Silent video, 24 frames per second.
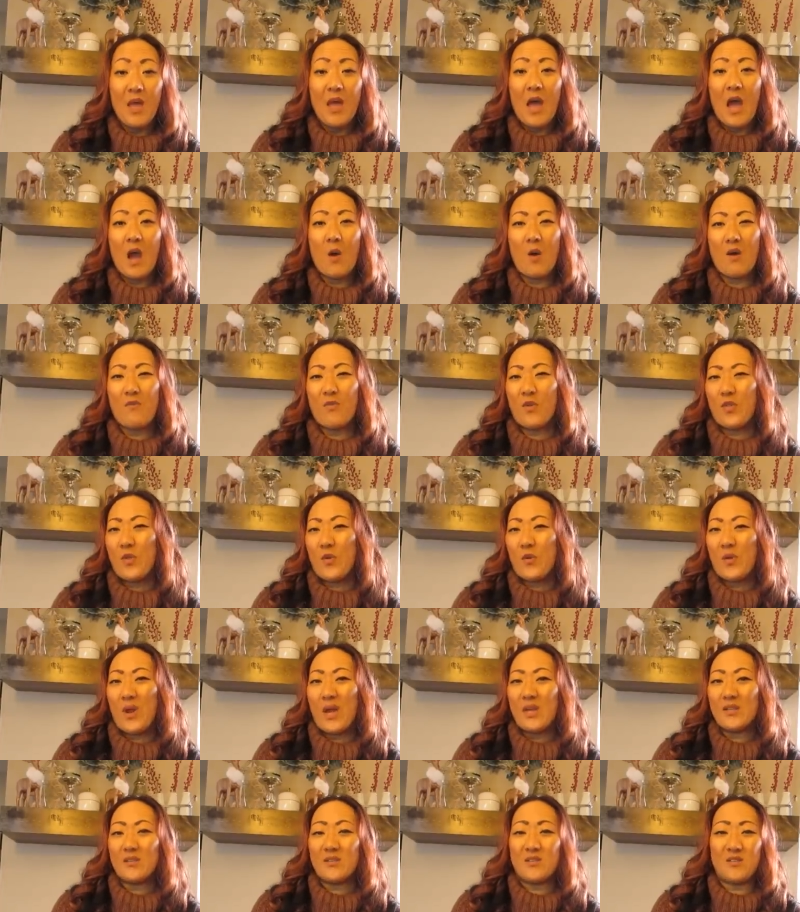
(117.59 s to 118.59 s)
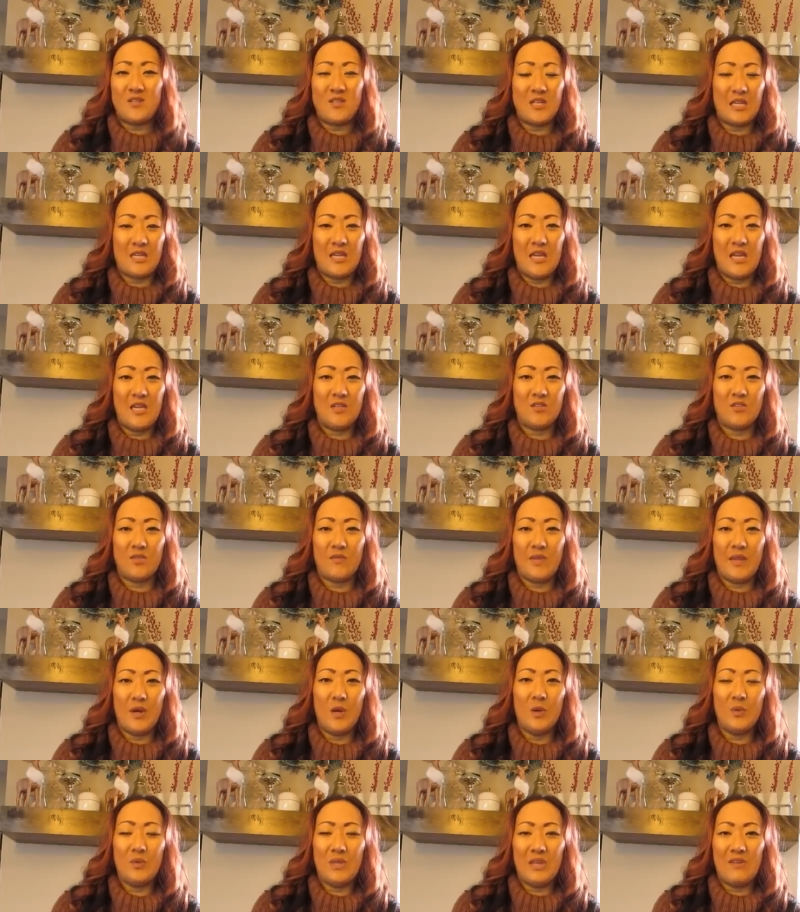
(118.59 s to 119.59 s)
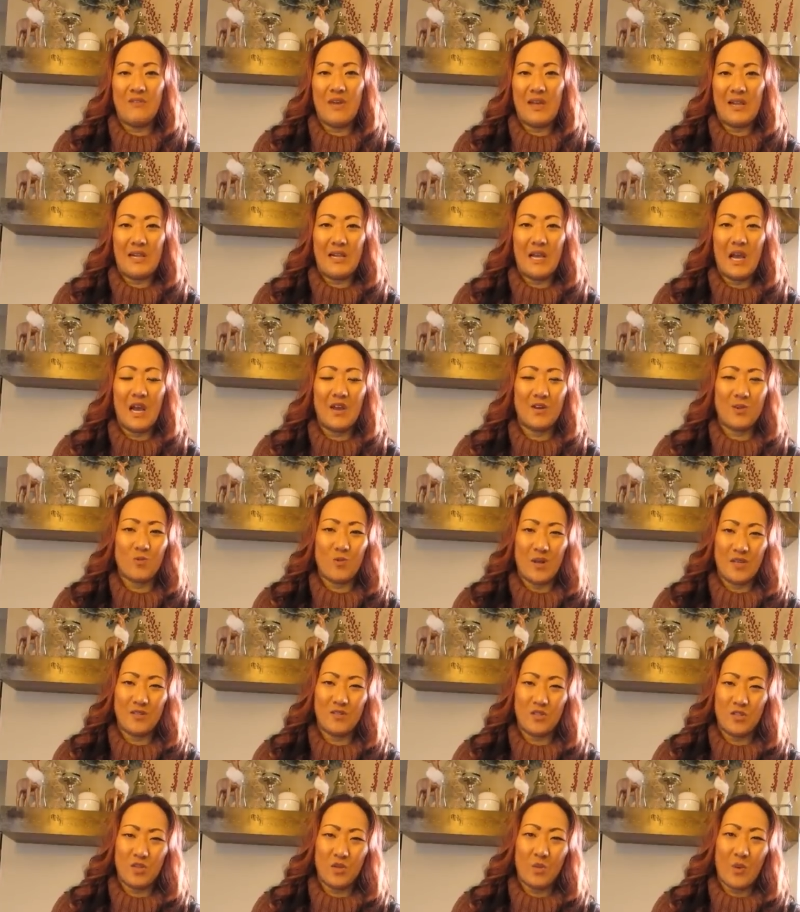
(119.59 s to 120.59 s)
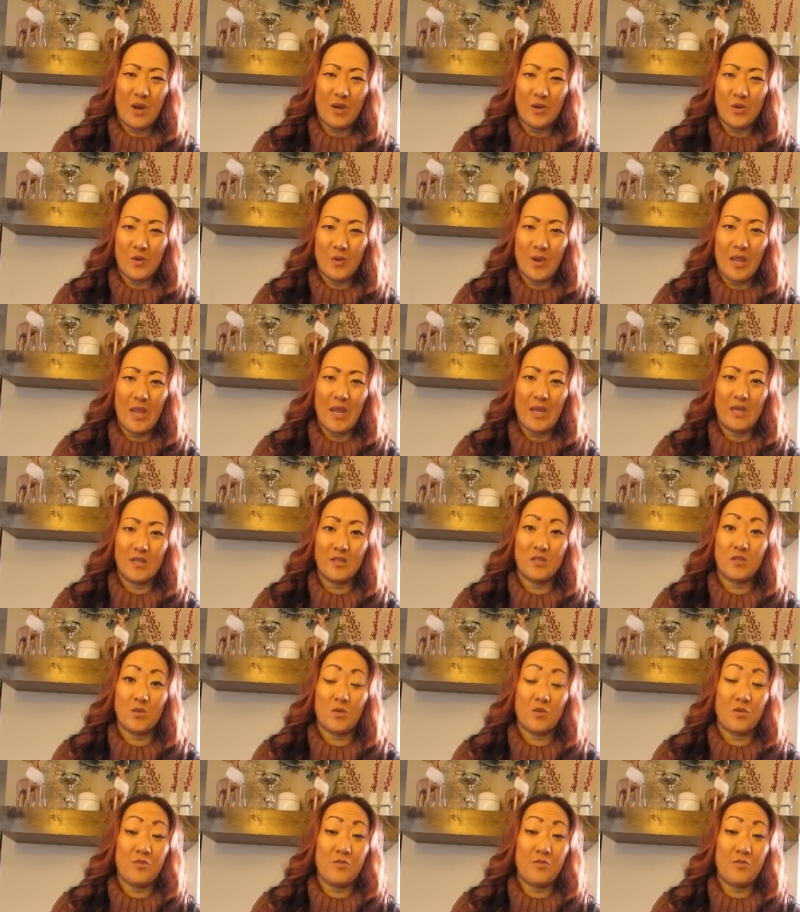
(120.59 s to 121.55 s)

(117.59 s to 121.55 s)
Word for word: However, they're not sticky, so they don't leave any kind of residue on your hands or